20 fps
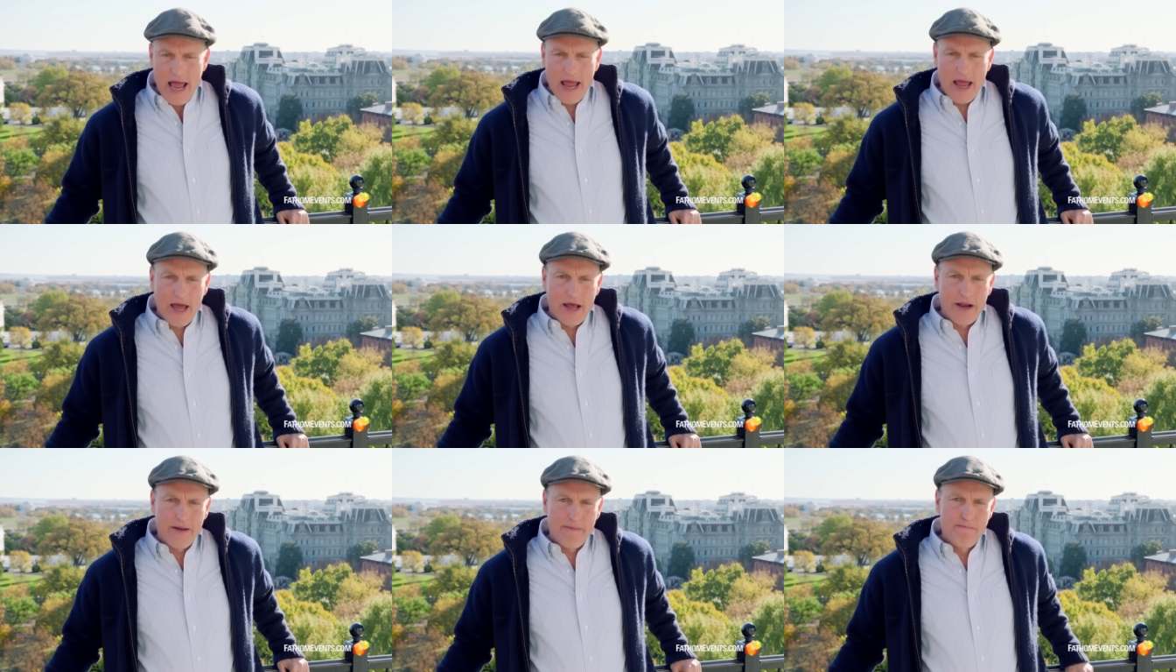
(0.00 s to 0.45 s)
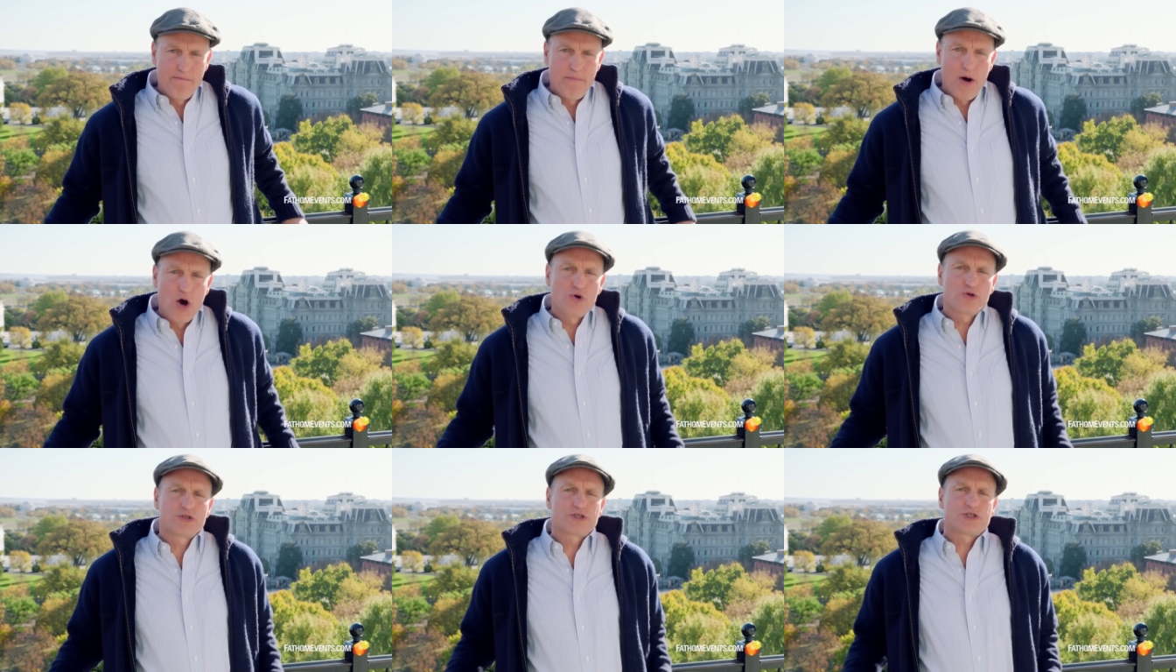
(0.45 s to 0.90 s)
I had a
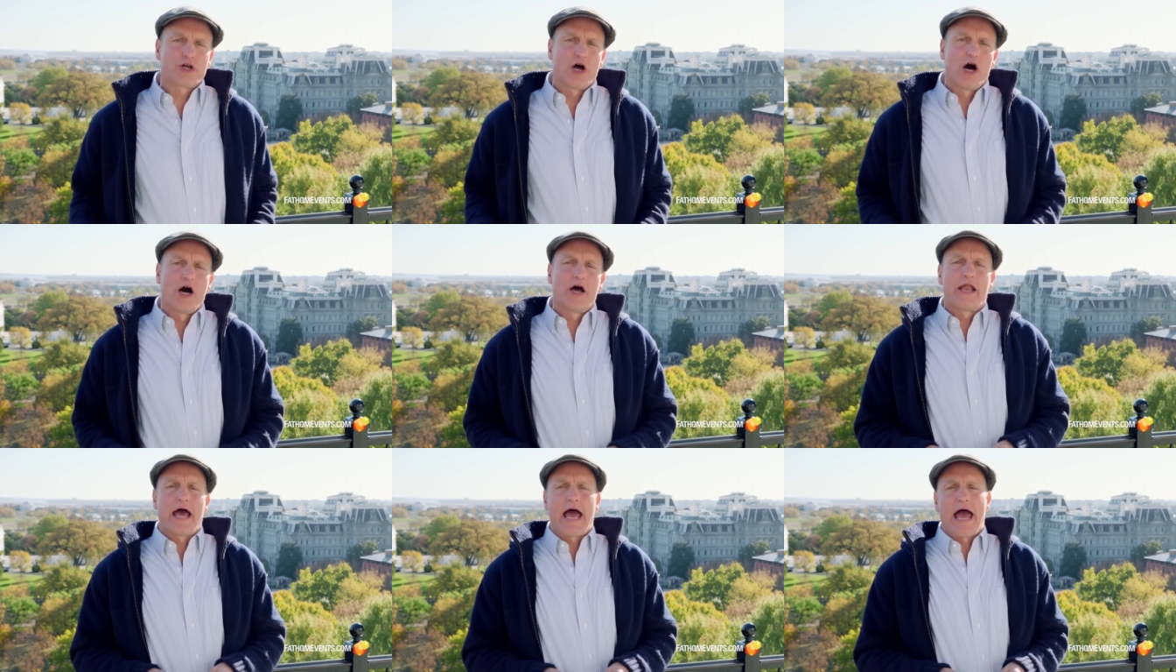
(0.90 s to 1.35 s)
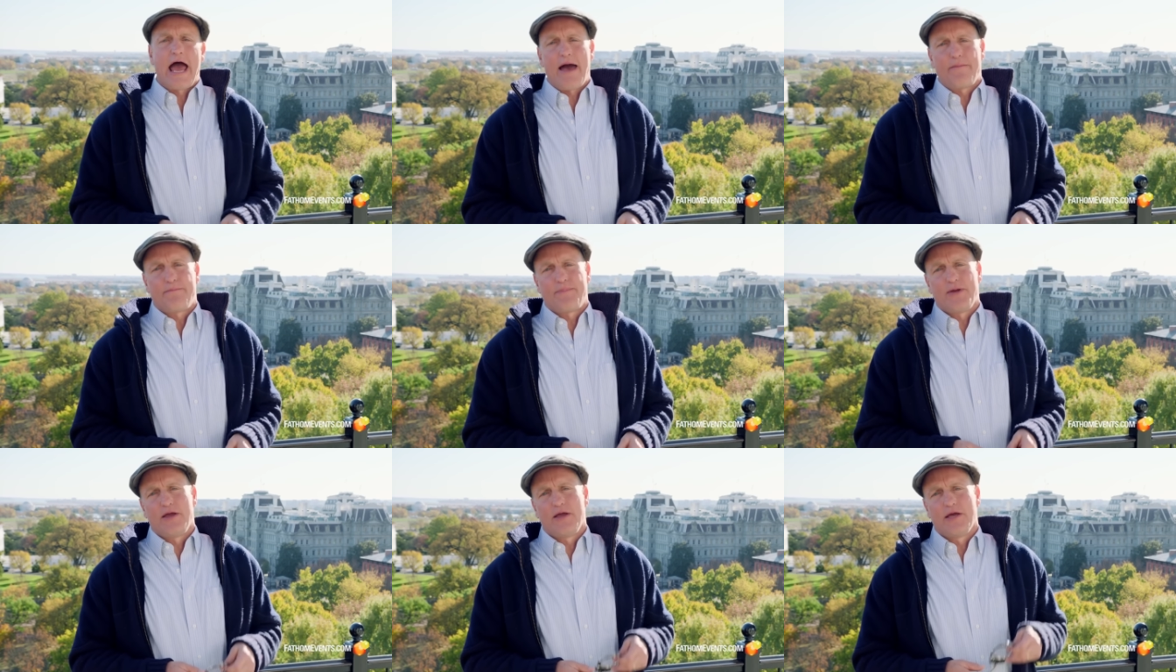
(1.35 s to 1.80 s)
most
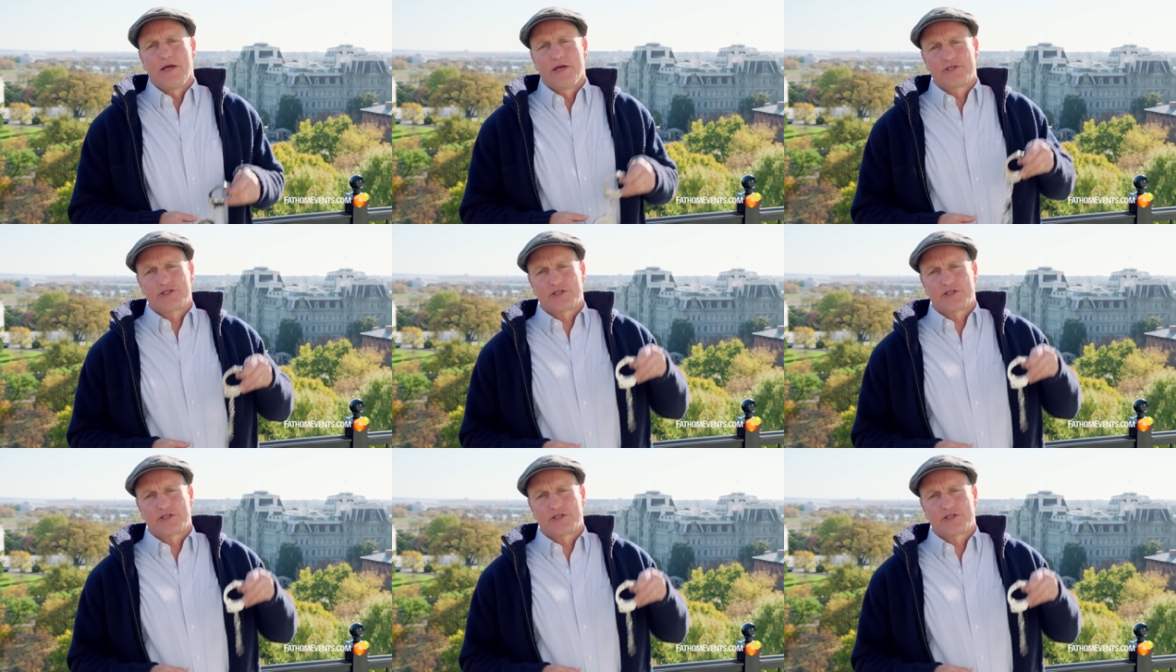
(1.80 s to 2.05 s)
unhappy